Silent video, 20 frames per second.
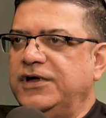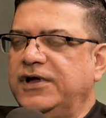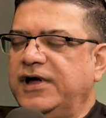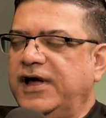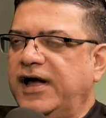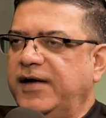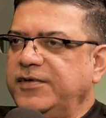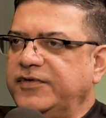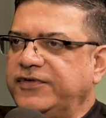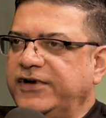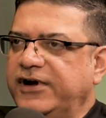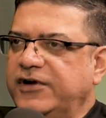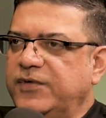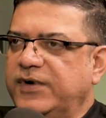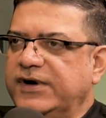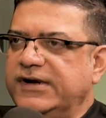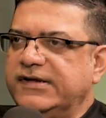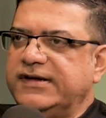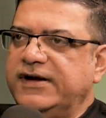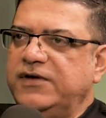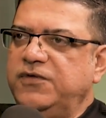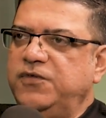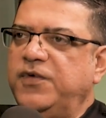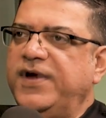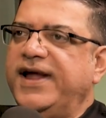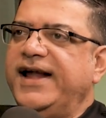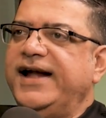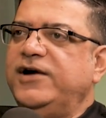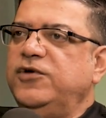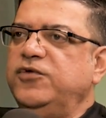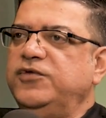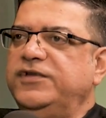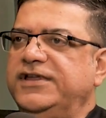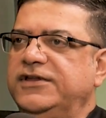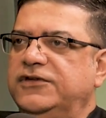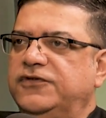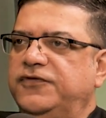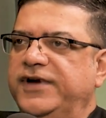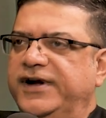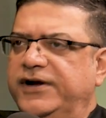I'm just trying to understand, where do
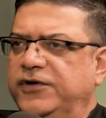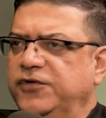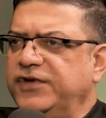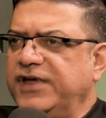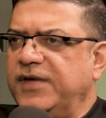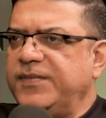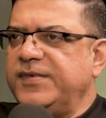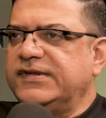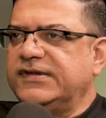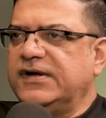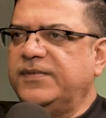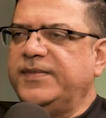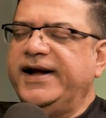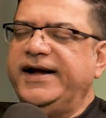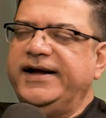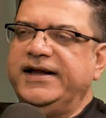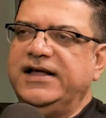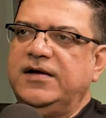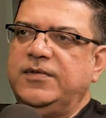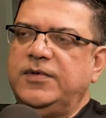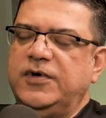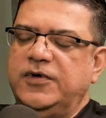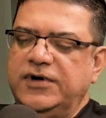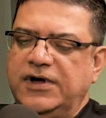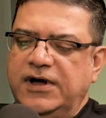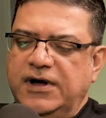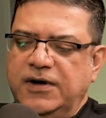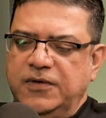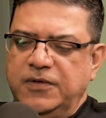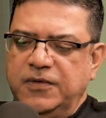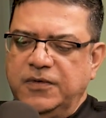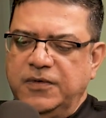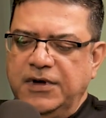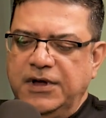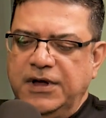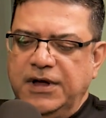these fit? You gave me some idea about how